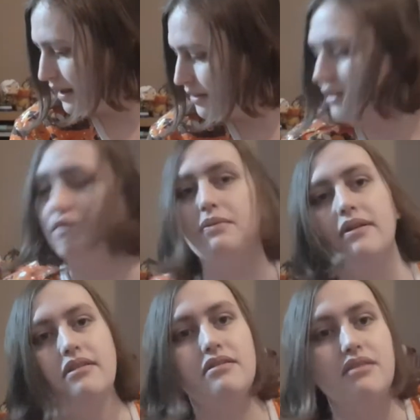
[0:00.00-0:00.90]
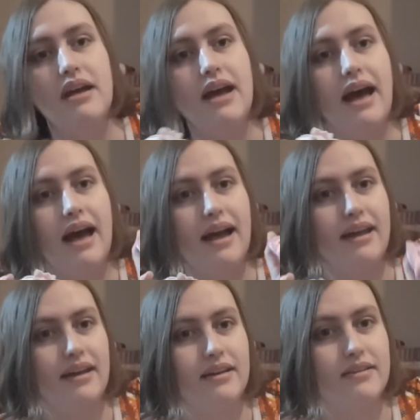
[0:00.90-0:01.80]
These ones
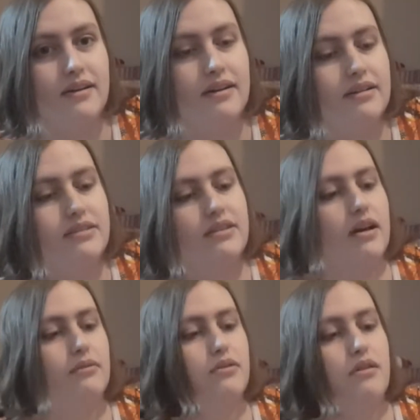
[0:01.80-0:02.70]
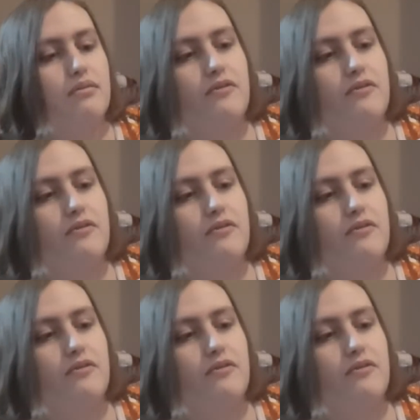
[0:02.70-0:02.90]
I got, I'll do this one